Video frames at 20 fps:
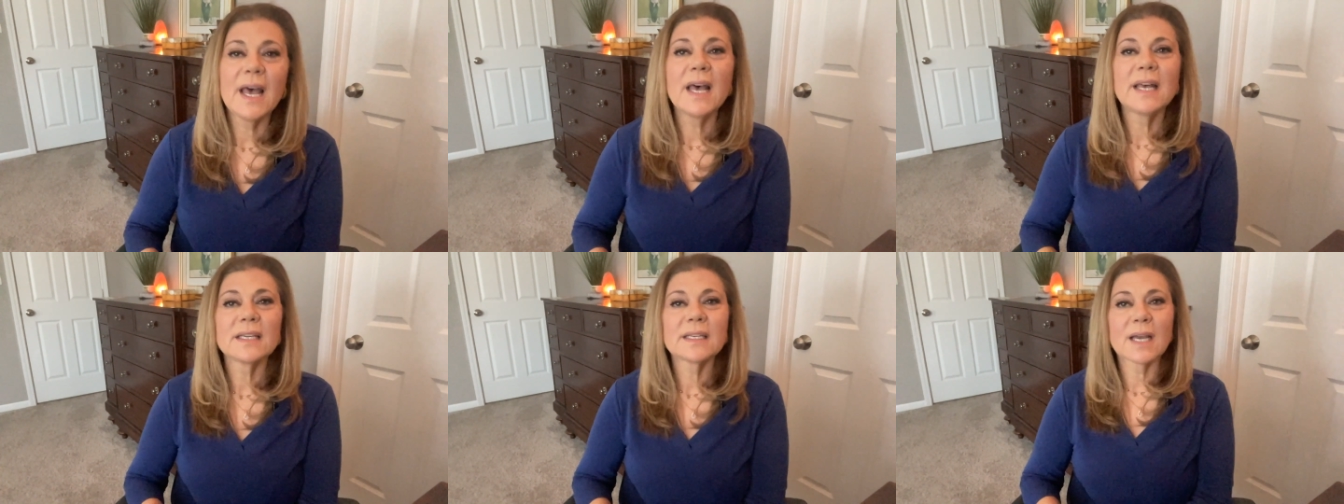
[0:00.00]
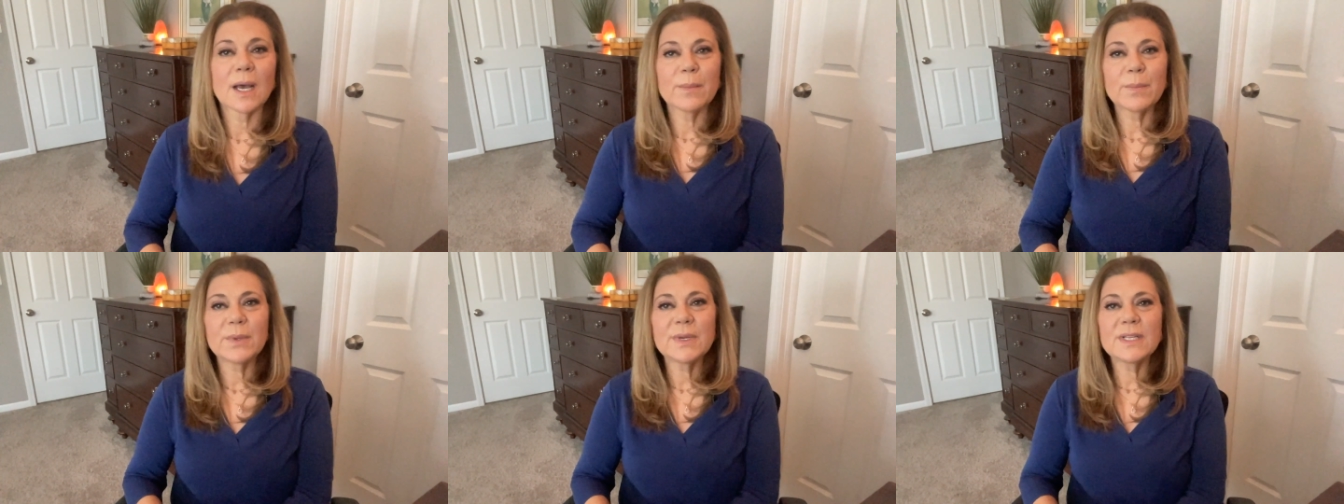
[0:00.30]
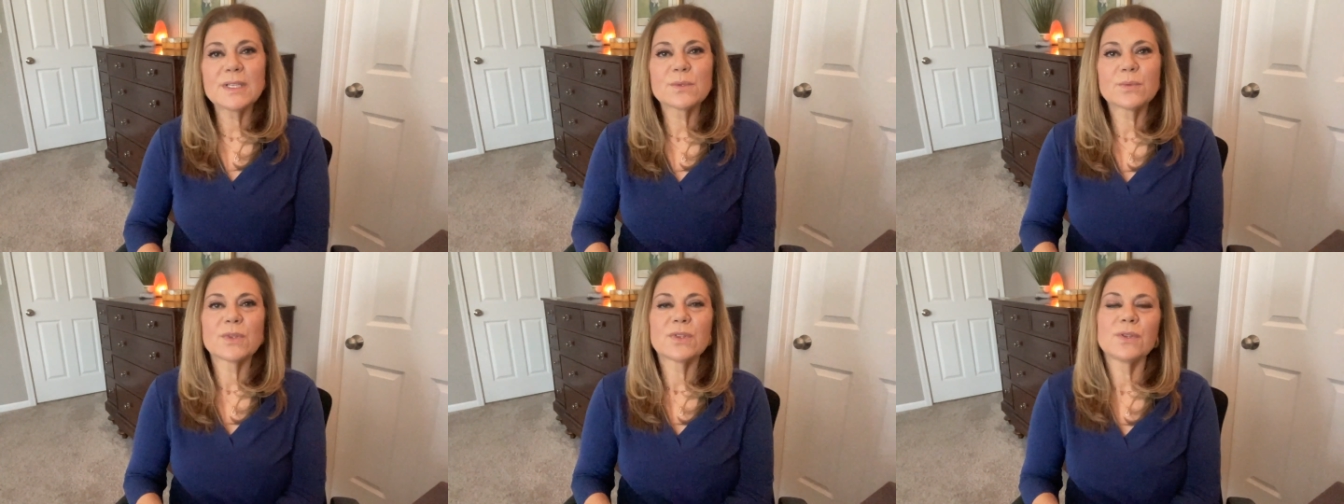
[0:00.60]

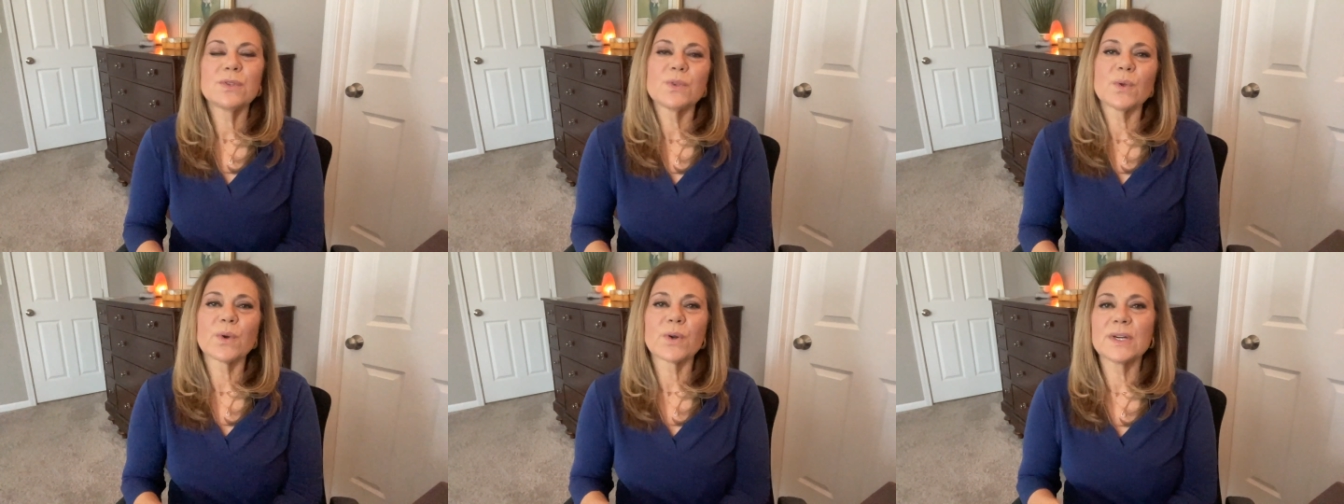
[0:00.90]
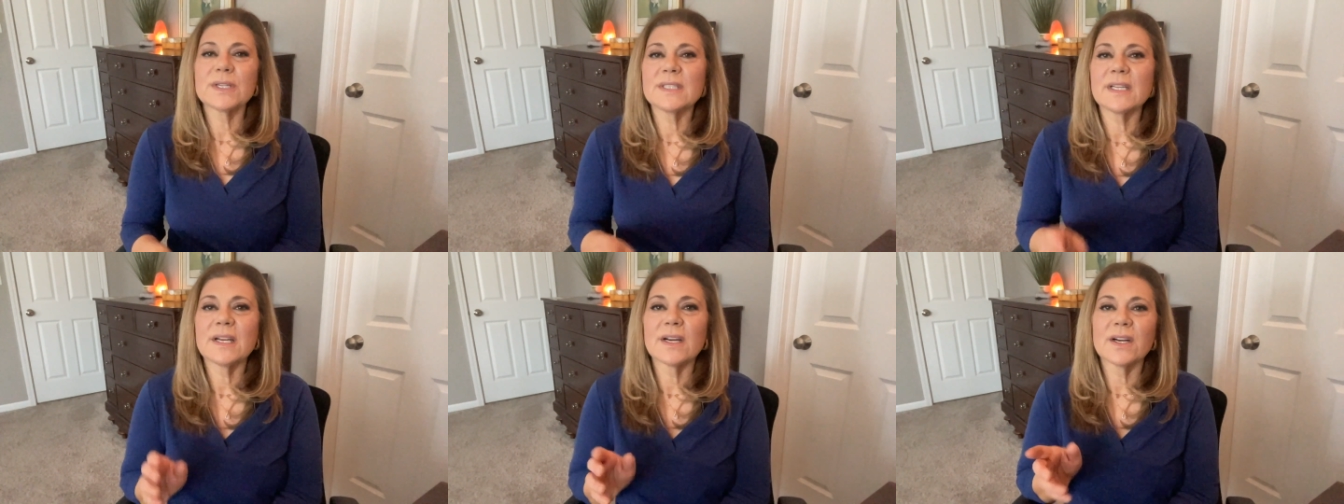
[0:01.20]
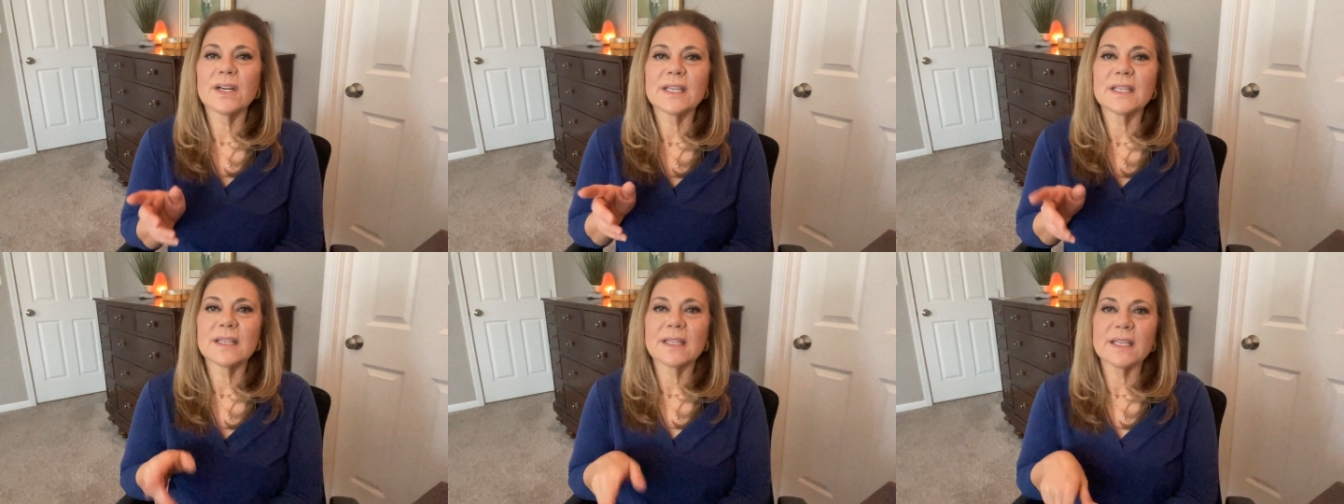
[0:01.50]
Companies with
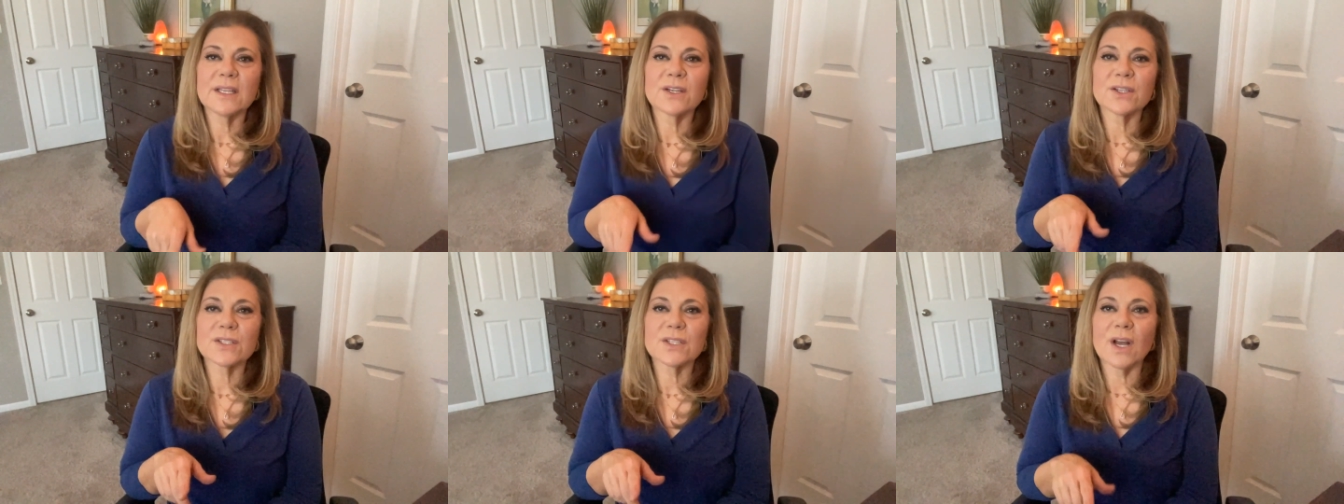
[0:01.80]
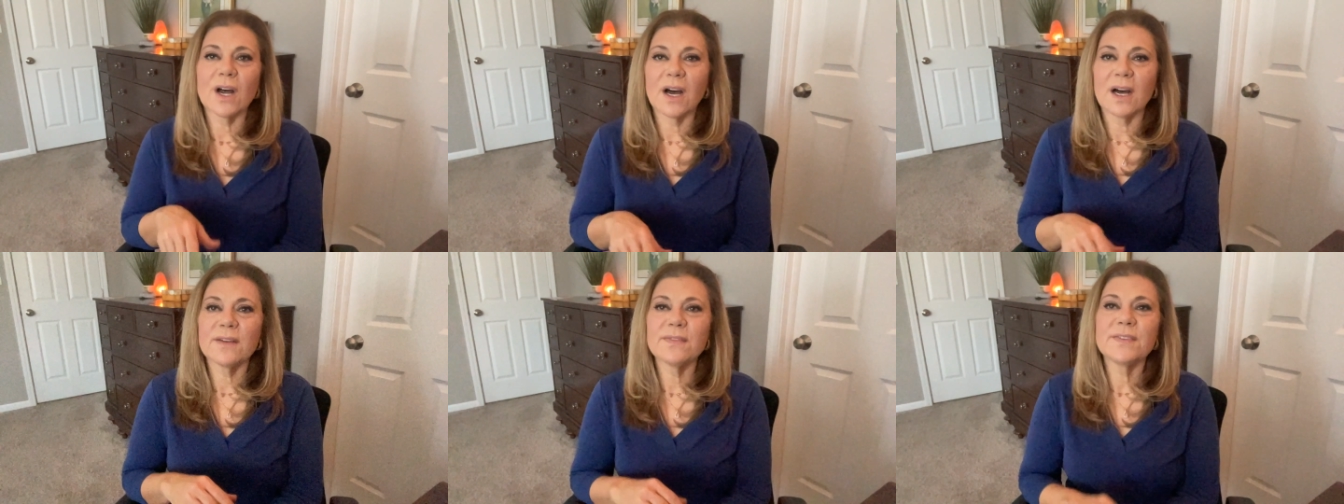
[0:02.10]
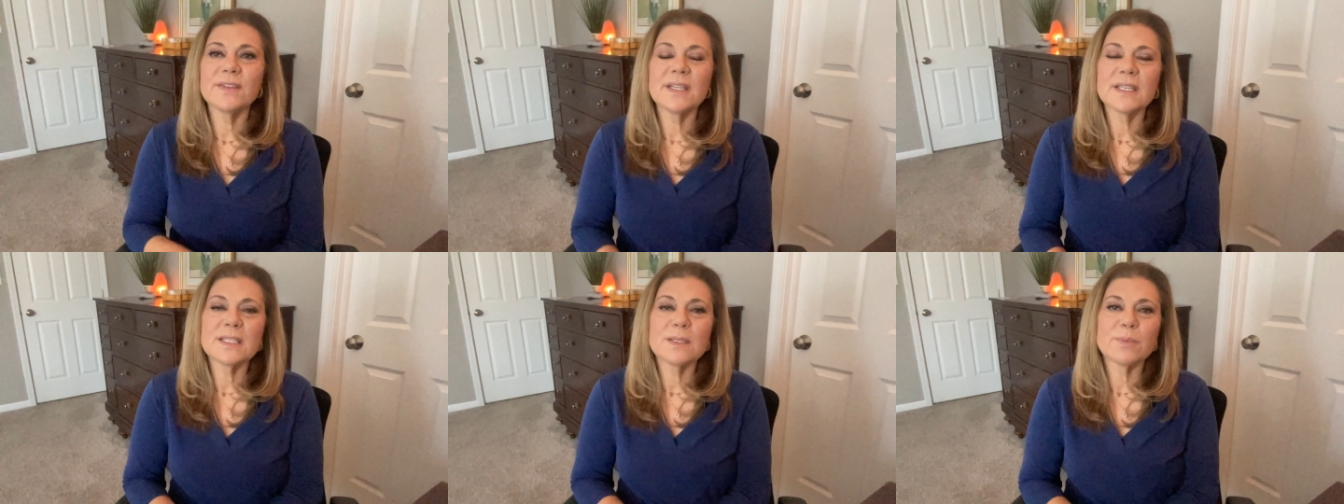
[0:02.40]
authoritarian leaders
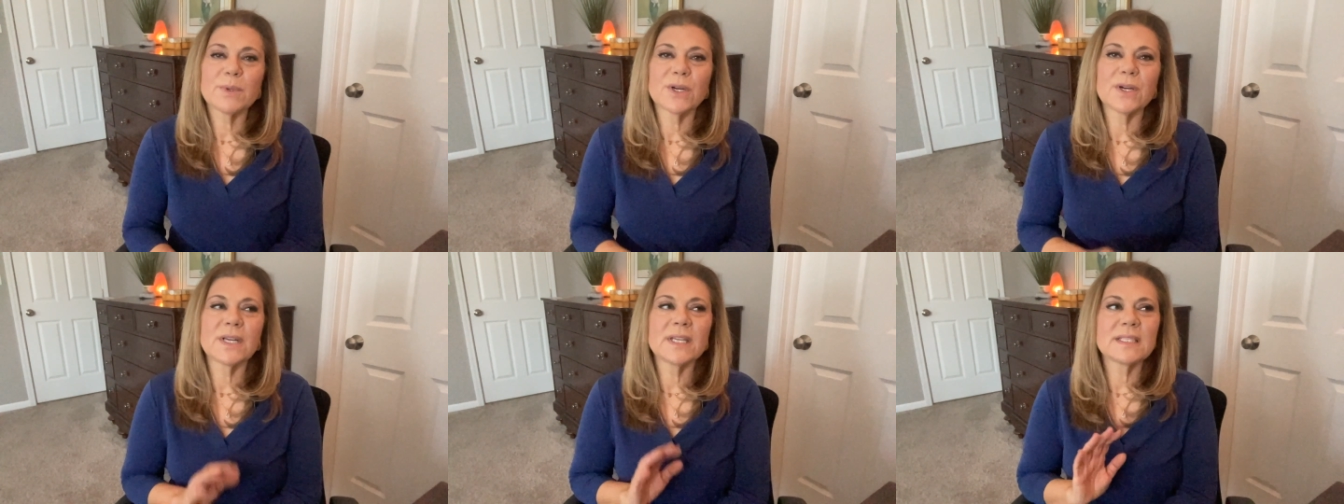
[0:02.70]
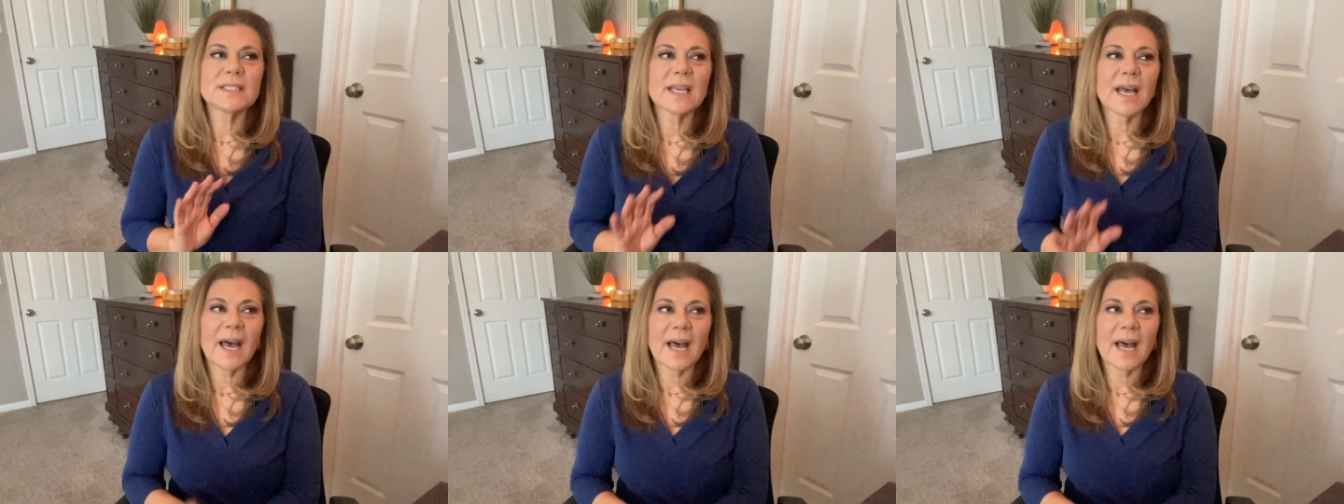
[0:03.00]
often experience